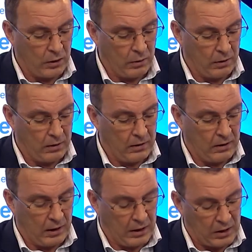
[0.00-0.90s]
you,
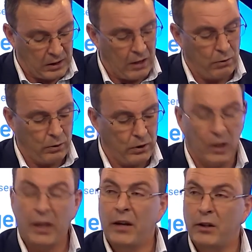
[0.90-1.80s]
it's essential to
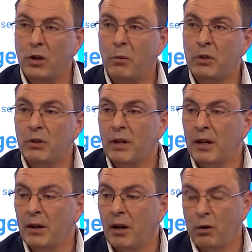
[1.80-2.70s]
cloud adoption
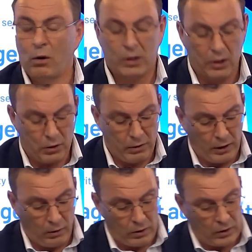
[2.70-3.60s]
across industry and
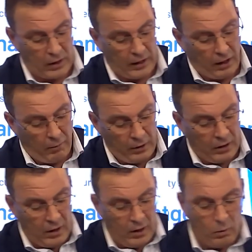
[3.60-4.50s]
across government.
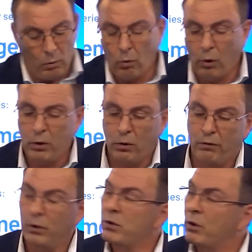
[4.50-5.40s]
What are your
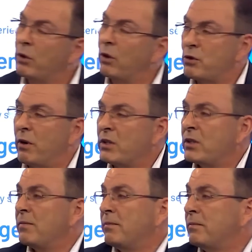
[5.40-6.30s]
views on trust?